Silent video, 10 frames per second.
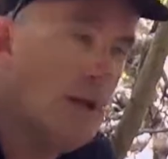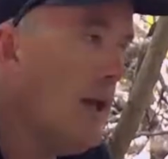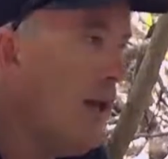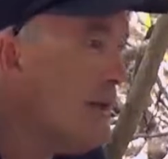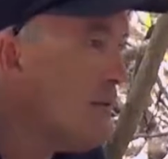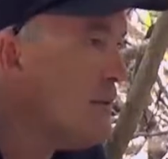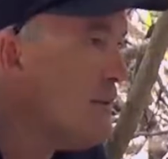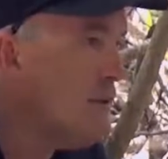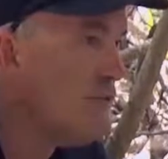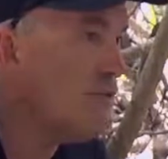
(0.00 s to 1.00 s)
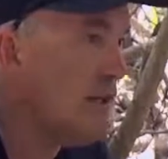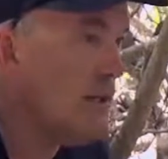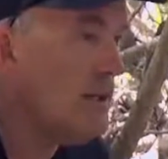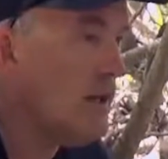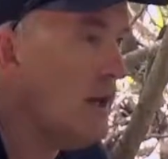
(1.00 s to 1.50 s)
And these
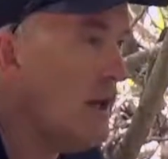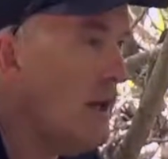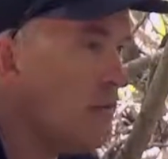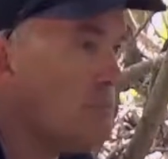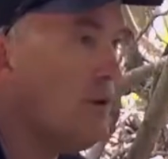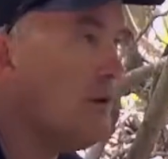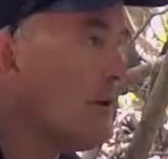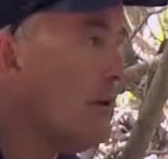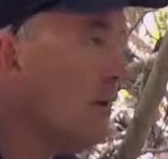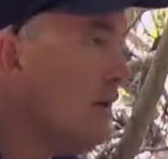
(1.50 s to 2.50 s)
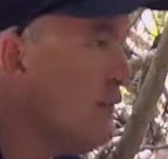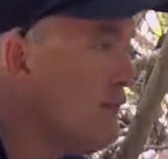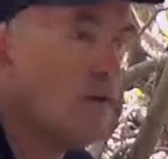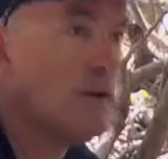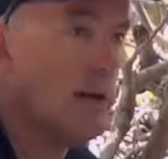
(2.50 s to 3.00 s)
suddenly outbroke in
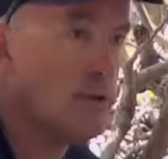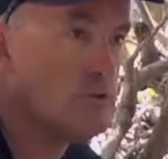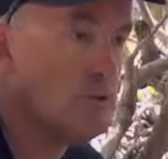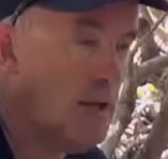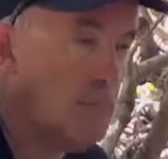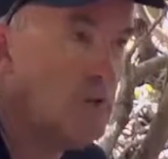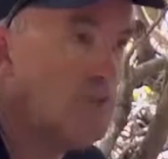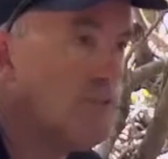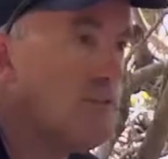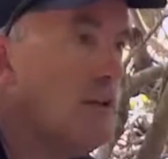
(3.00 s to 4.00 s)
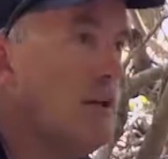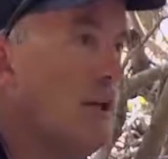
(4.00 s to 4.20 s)
very large numbers,